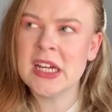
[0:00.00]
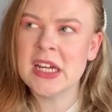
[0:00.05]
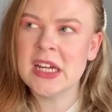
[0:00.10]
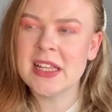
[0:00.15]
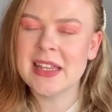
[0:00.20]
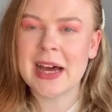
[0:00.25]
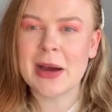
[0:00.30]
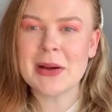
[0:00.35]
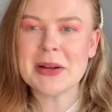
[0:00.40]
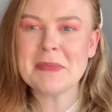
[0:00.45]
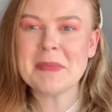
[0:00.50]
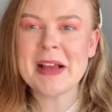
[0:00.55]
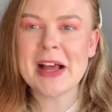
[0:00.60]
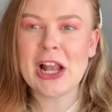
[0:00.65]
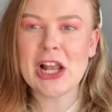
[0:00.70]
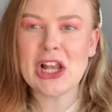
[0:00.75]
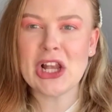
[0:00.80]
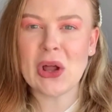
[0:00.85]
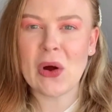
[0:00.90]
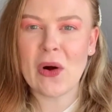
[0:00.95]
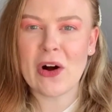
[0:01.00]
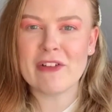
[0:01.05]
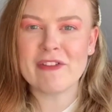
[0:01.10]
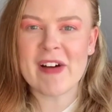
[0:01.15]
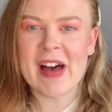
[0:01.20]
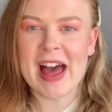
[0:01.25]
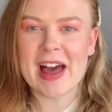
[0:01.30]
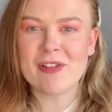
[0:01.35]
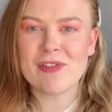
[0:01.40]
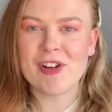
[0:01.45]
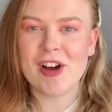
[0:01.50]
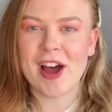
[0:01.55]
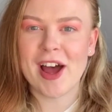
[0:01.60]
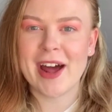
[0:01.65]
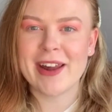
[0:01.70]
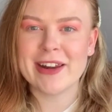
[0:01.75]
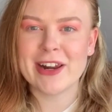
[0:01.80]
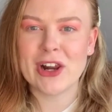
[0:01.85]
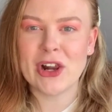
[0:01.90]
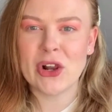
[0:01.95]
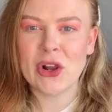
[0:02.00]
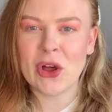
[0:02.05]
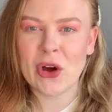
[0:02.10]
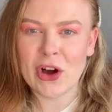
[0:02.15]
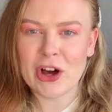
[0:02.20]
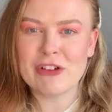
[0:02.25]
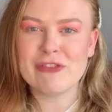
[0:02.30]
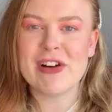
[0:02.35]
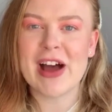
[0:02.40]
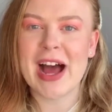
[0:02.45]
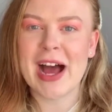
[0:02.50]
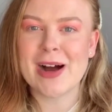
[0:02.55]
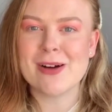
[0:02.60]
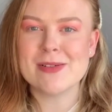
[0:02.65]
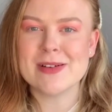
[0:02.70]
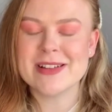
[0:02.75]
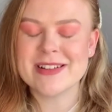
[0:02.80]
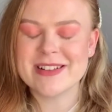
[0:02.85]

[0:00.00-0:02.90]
That would be a lot of effort and a lot of hours